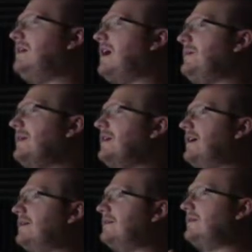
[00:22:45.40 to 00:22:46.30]
I mean, all
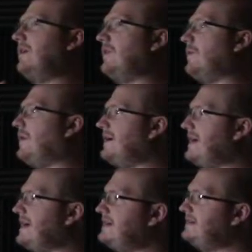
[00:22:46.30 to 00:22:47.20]
right. On the one
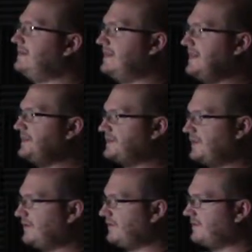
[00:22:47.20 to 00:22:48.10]
hand, they have
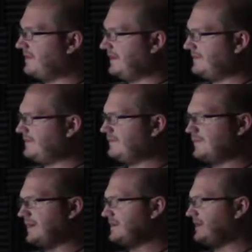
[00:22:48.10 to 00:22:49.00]
server upkeep, right?